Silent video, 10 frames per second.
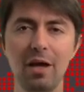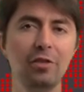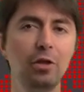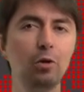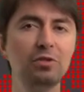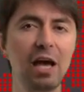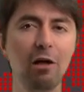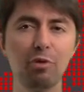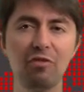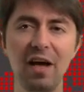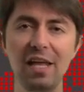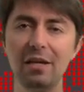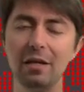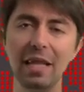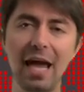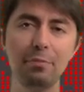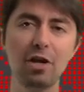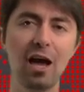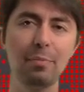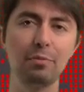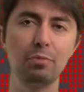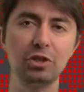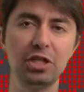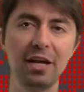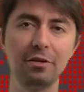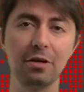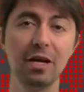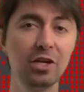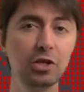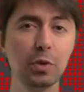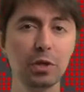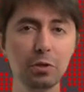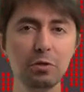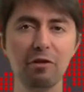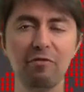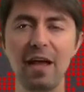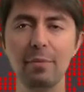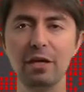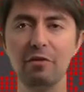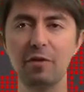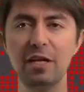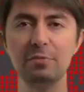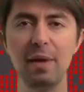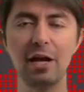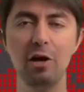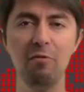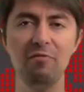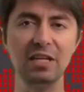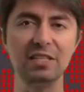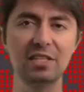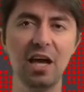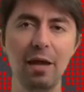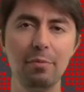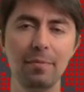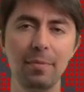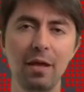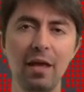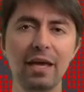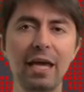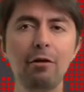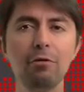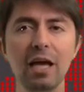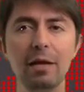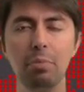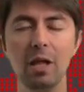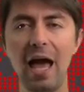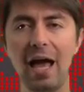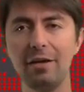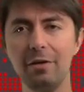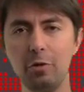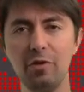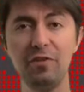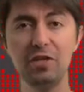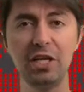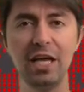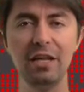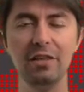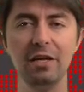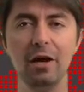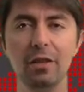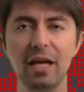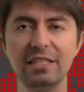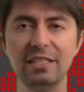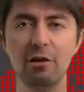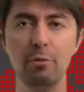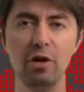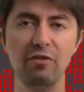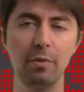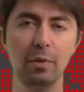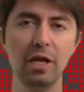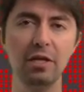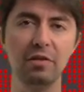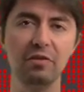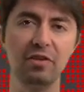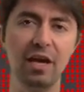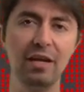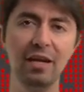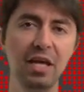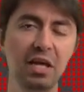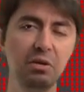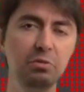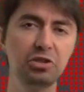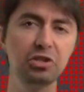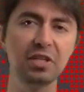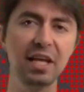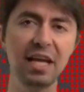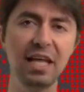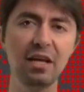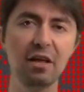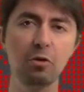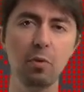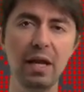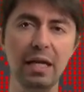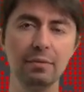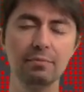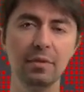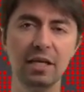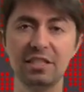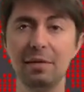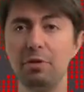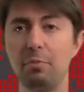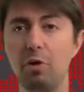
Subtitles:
The hotel provided a laptop and projector to include their family and friends back home via Skype. Caroline Black, who officiated the online ceremony from London, said, "It was just like any other wedding, except the